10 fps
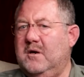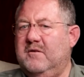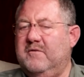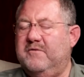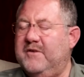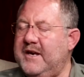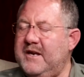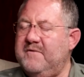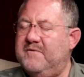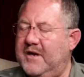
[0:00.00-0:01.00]

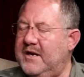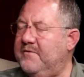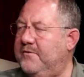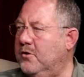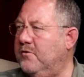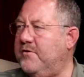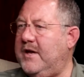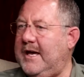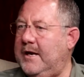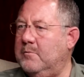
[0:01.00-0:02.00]
very, very few of
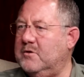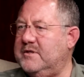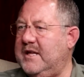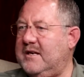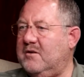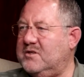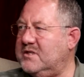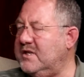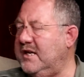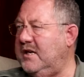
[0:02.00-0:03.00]
the animals that are
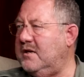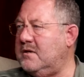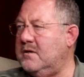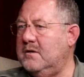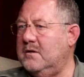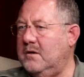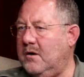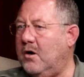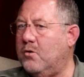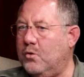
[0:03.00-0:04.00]
snared
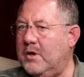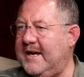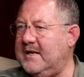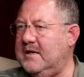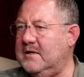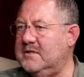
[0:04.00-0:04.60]
are collected.